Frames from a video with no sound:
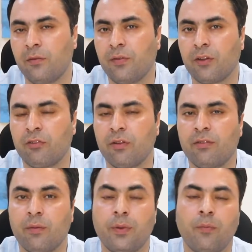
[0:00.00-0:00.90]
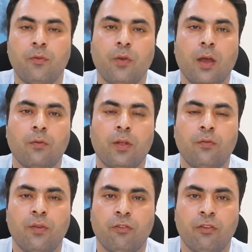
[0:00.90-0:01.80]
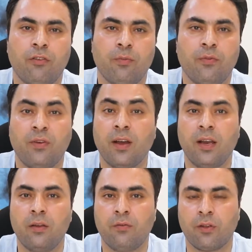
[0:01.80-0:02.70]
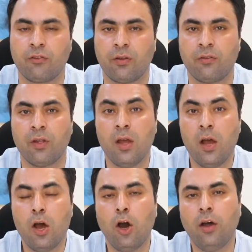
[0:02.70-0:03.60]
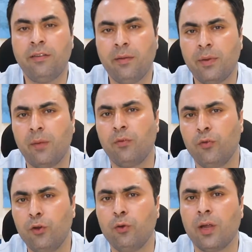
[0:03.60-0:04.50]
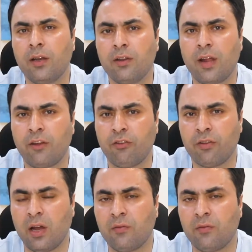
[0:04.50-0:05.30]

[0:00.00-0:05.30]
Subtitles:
infections, sometimes we have the infections, fungal infections, or sometimes we do get the rashes